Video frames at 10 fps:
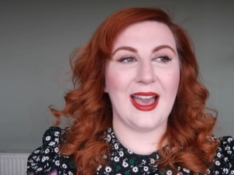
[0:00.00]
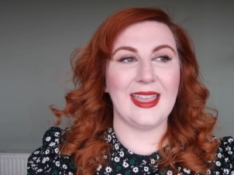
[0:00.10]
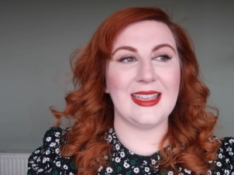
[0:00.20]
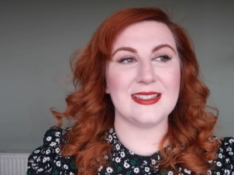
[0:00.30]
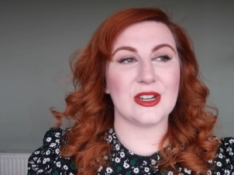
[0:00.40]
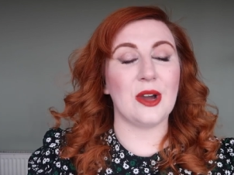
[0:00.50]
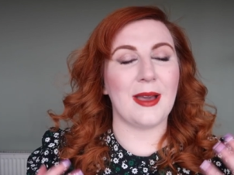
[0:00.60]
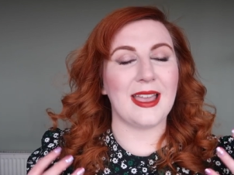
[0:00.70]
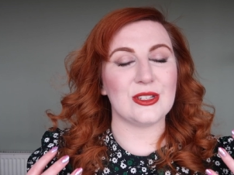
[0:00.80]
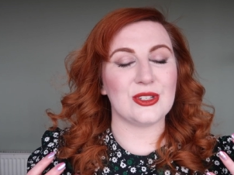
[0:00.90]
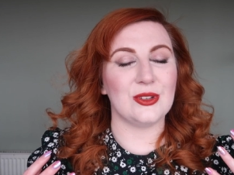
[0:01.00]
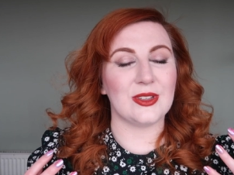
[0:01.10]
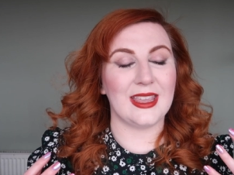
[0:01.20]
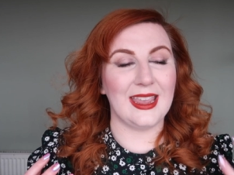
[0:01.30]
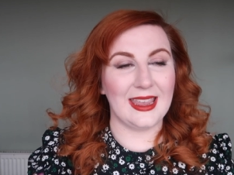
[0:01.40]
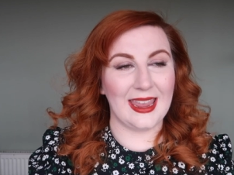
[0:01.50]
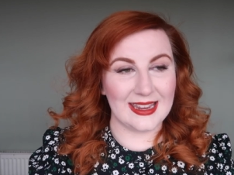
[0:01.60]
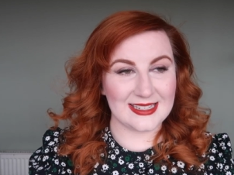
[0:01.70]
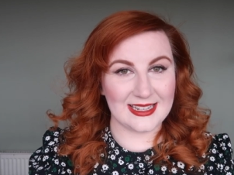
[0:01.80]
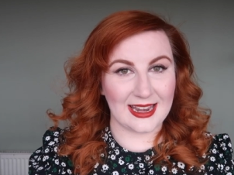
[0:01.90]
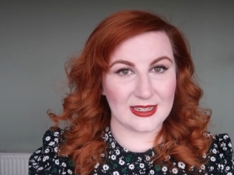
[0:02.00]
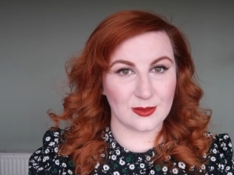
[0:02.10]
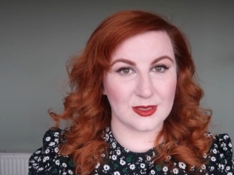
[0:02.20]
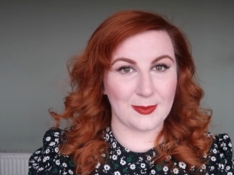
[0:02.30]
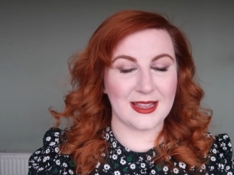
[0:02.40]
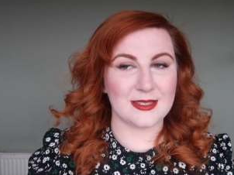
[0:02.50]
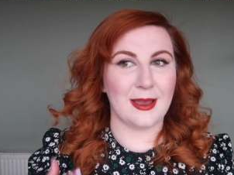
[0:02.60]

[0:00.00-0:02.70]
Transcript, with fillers: I ended up, I took 18 items back